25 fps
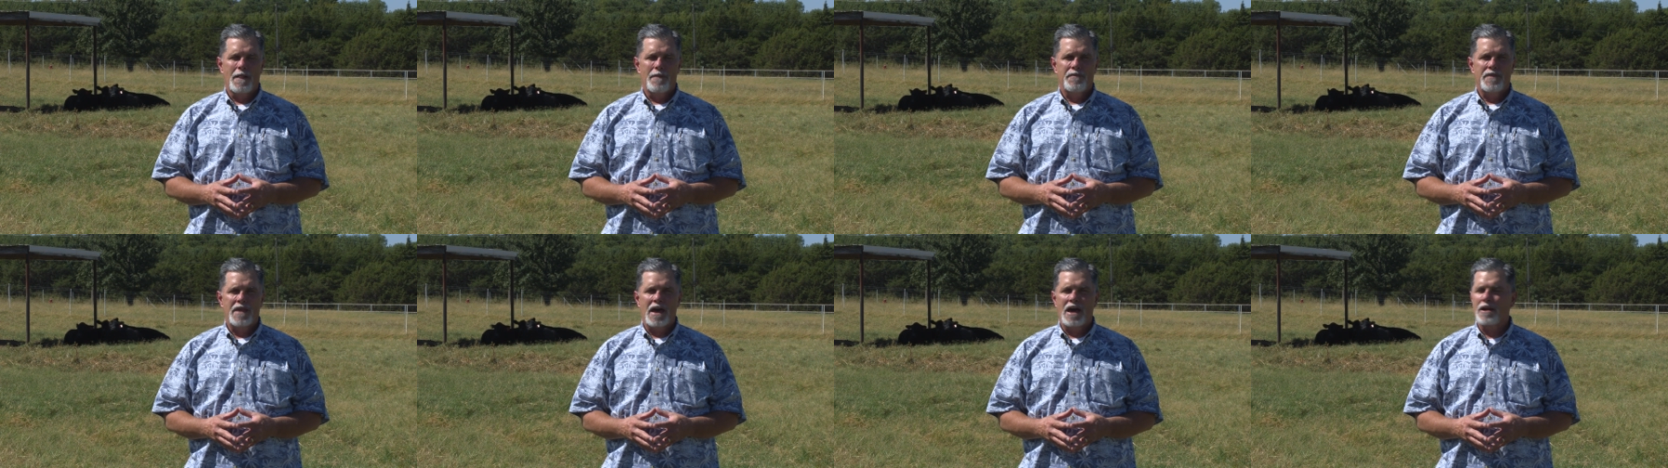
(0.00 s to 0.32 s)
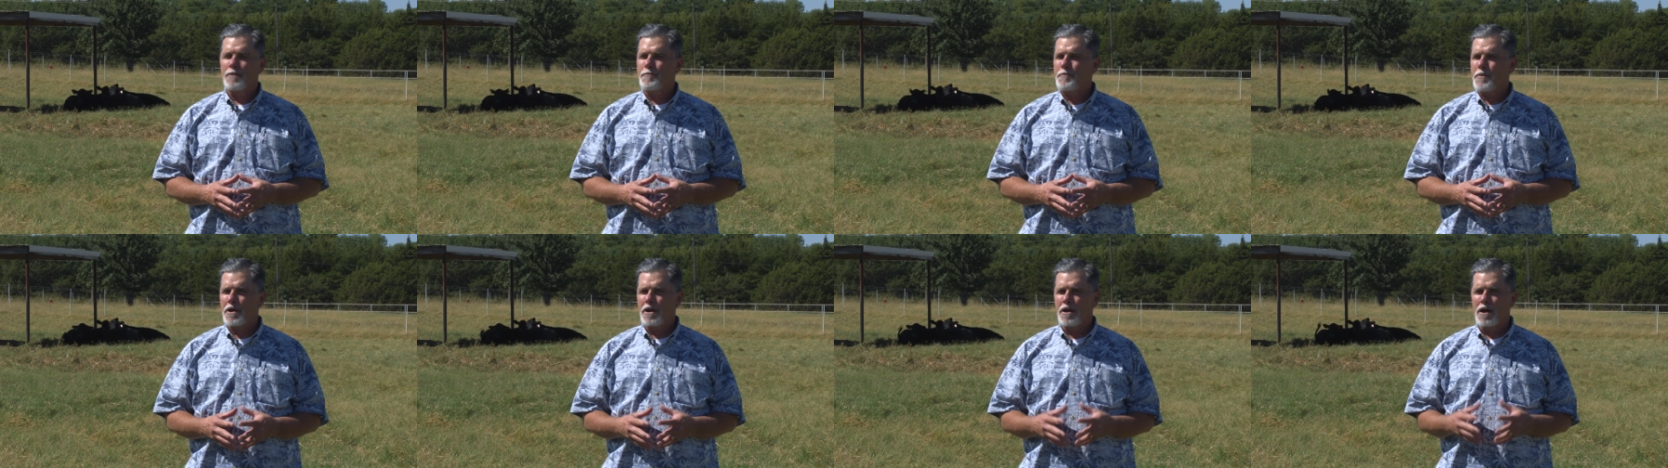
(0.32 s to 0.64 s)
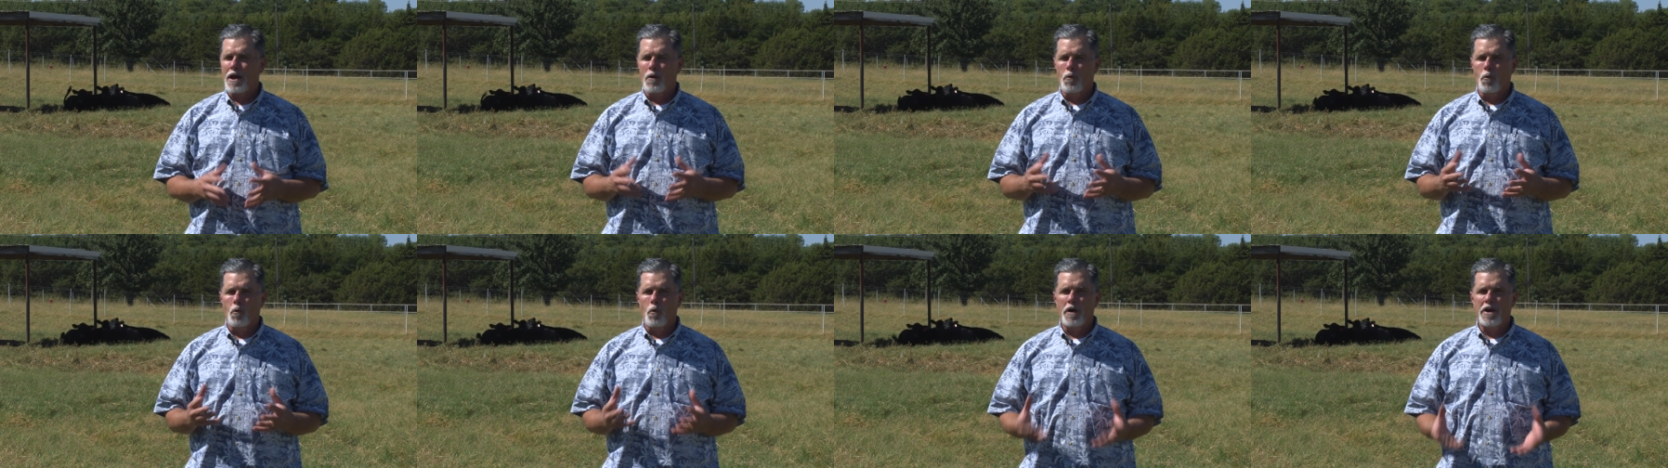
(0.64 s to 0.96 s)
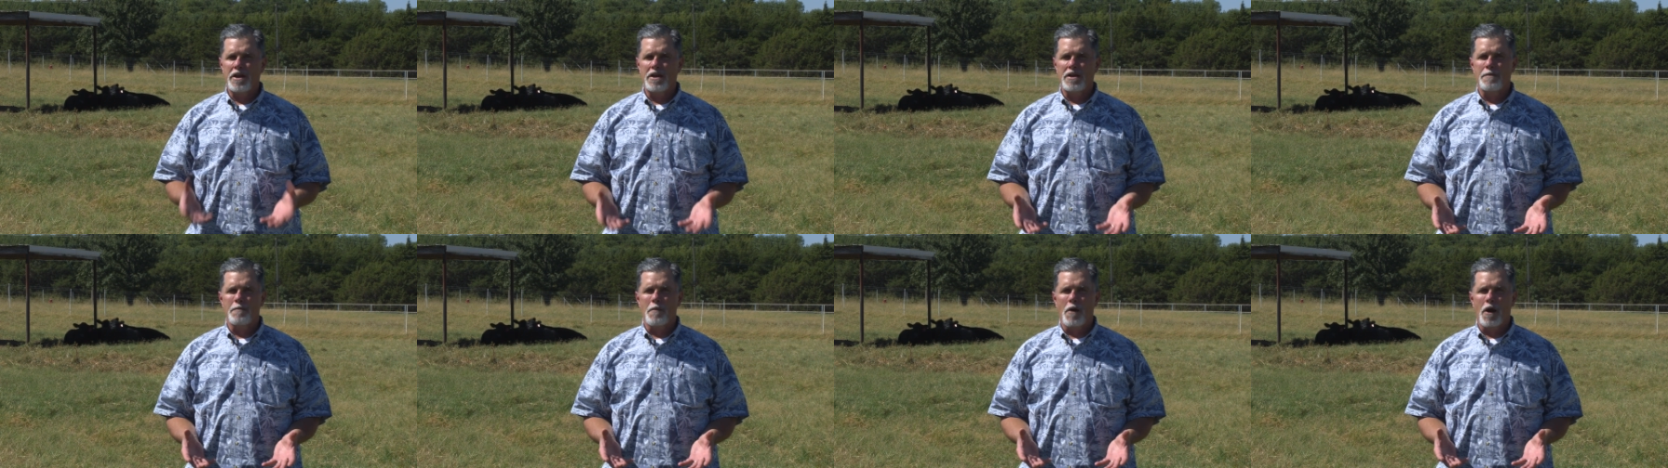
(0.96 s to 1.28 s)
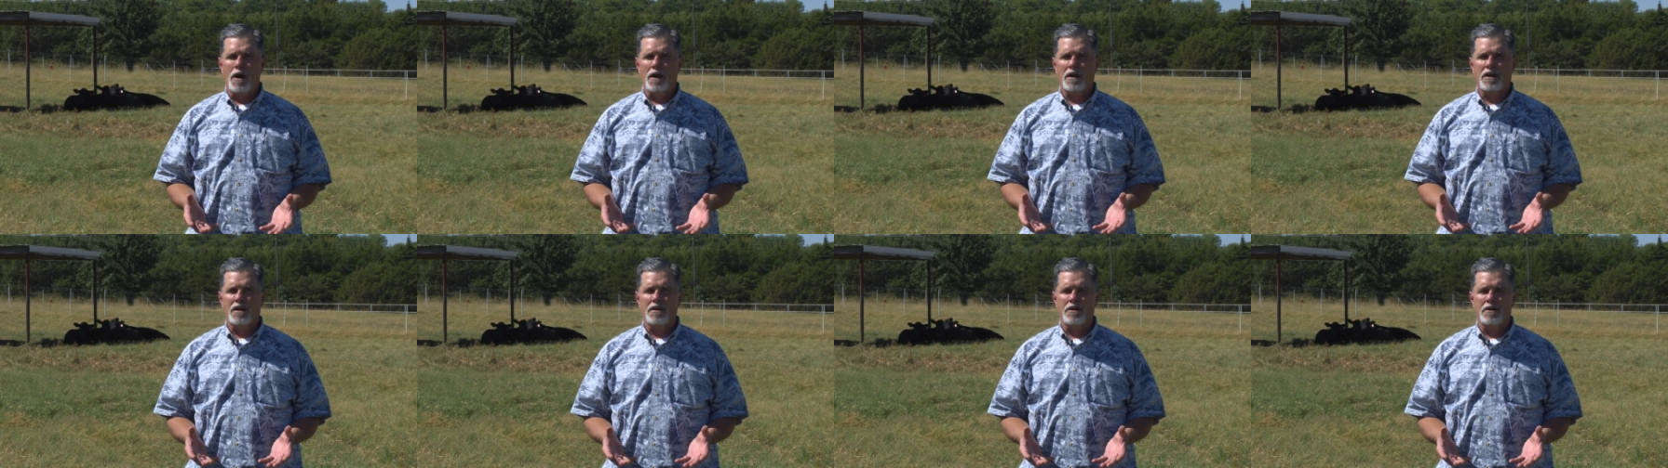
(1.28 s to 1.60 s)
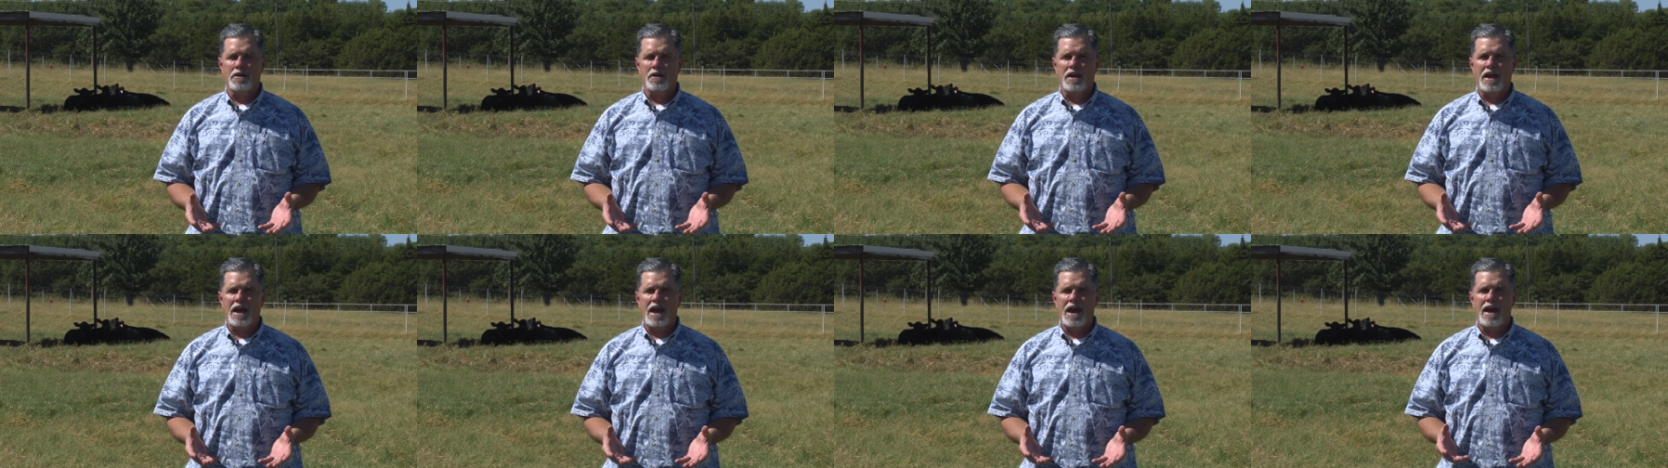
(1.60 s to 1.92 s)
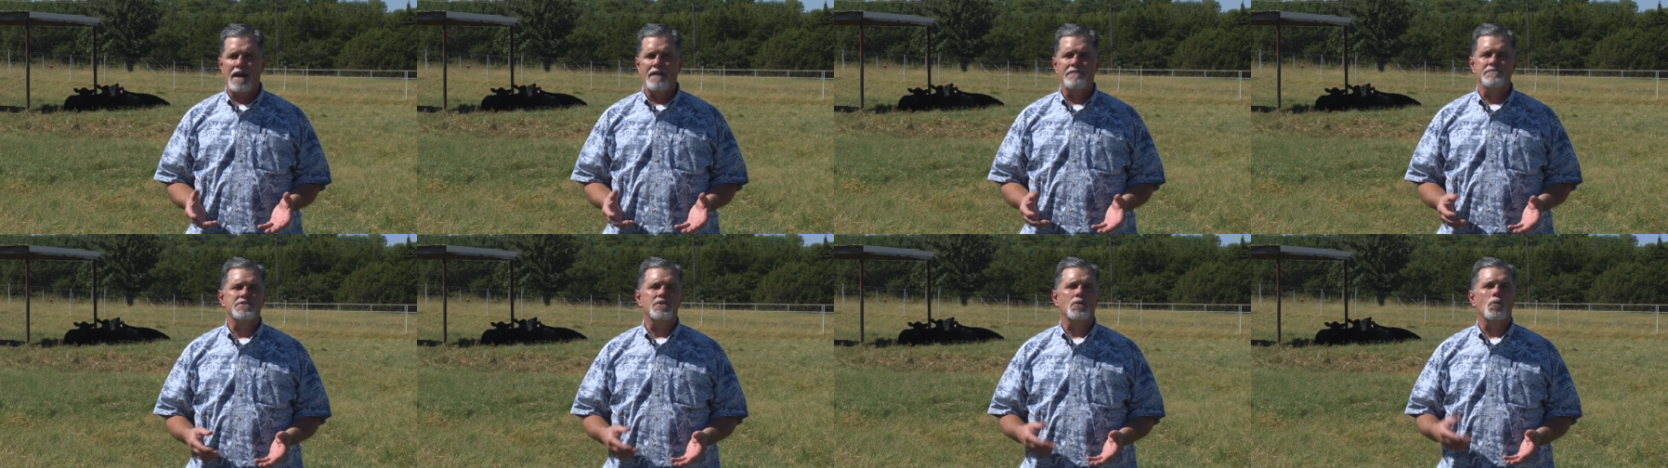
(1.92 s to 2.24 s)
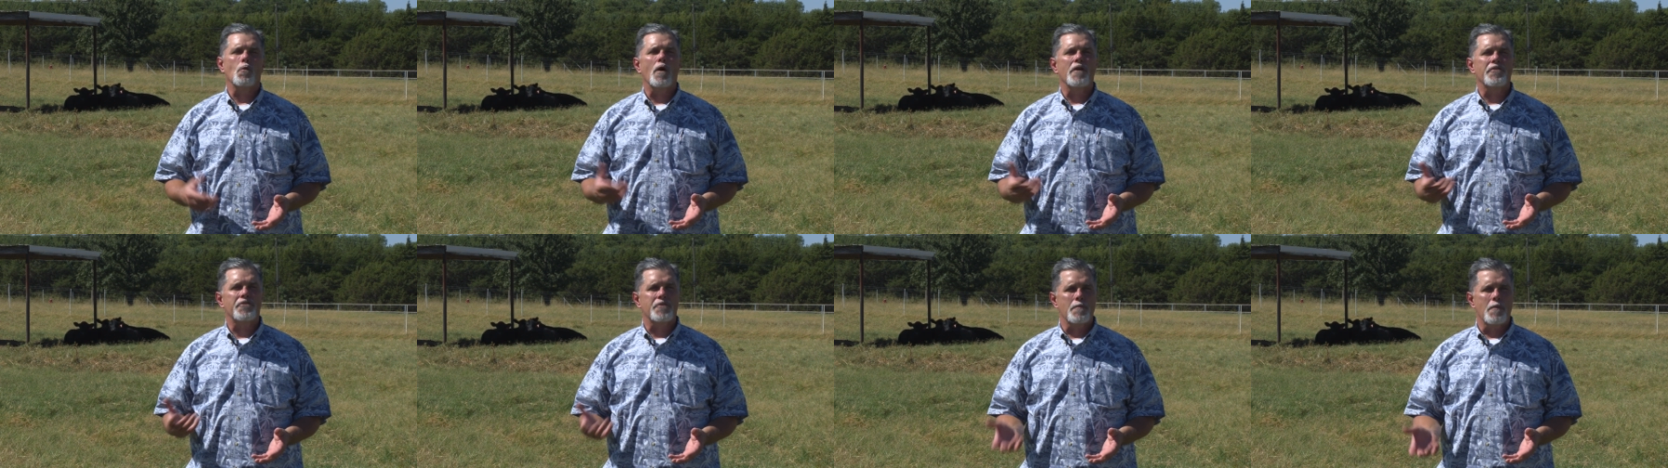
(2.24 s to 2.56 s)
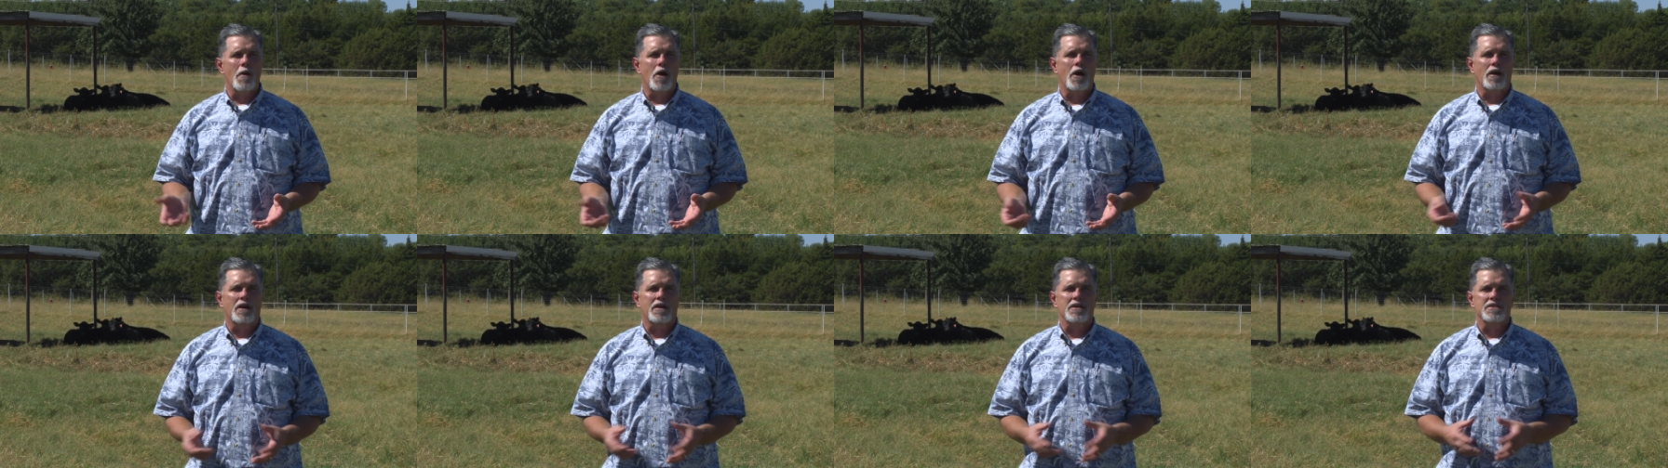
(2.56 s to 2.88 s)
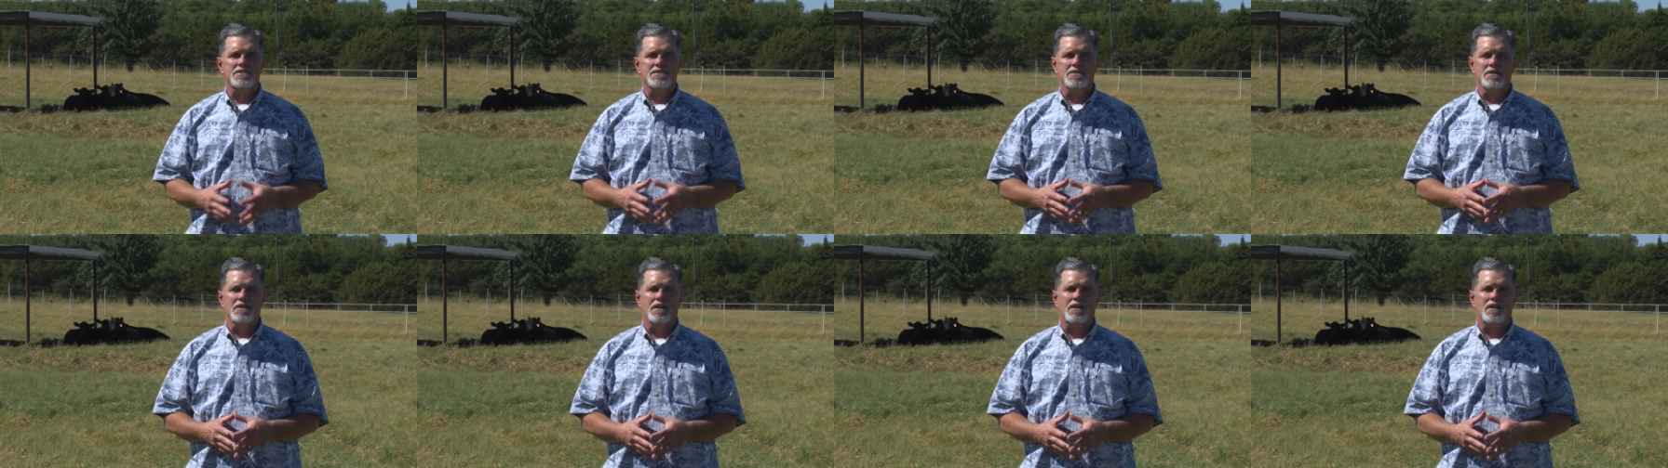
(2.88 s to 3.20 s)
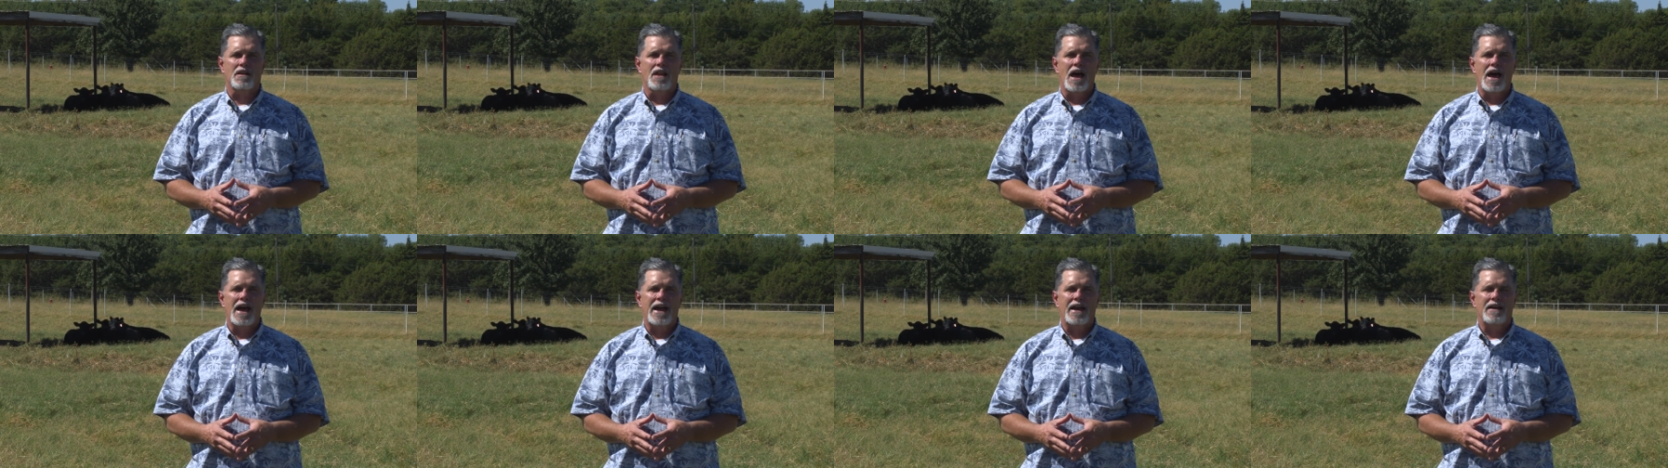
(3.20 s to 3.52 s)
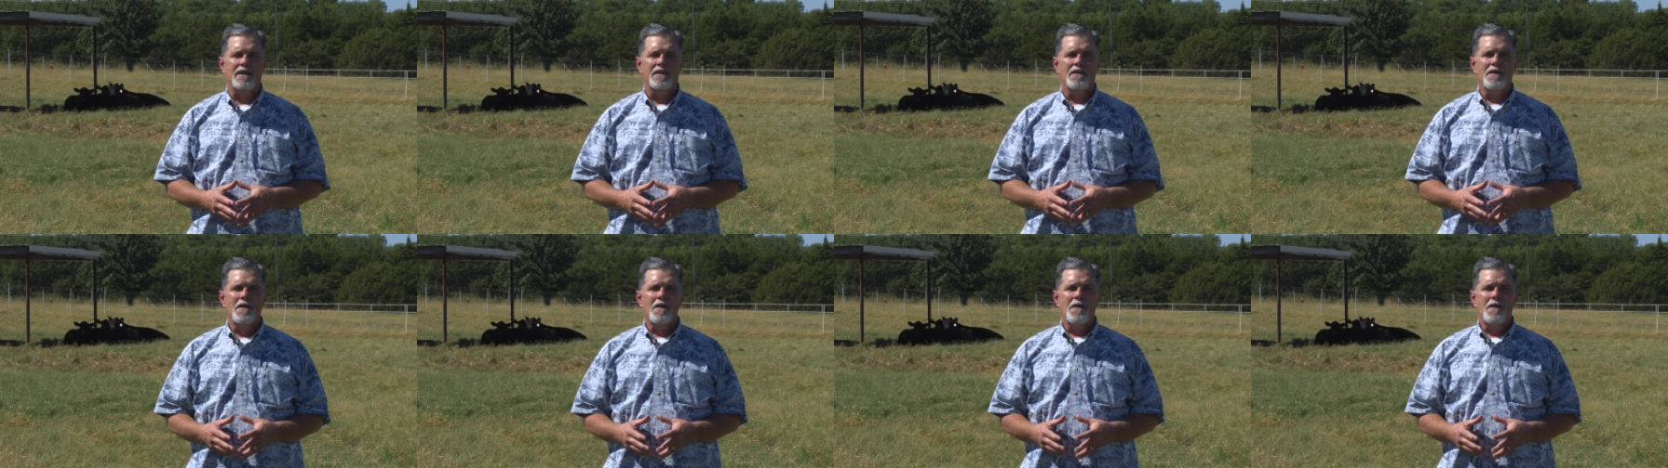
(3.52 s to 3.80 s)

Now, depending on when you market your calves and what the markets look like,